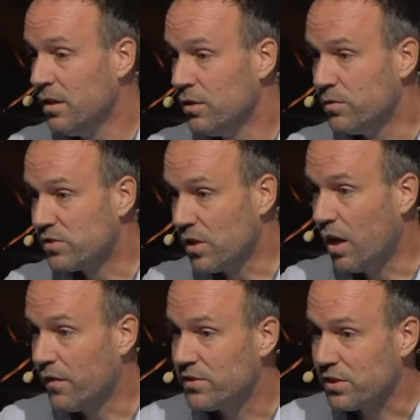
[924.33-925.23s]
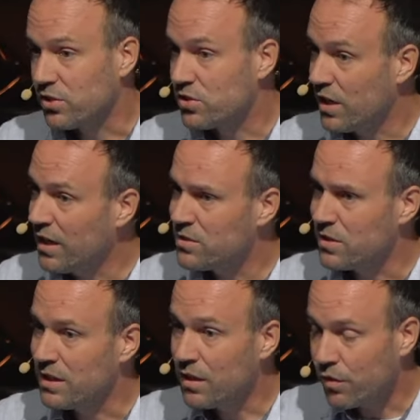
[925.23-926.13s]
who saw this exchange,
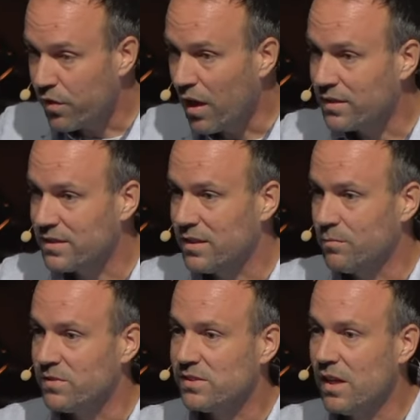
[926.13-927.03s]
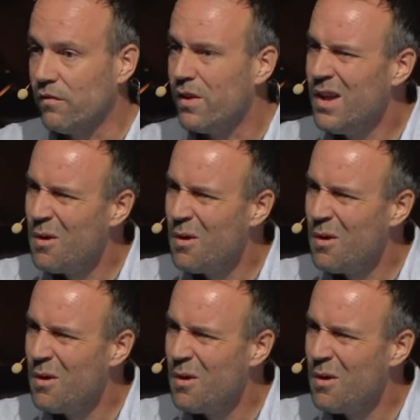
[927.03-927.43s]
and he thought to himself,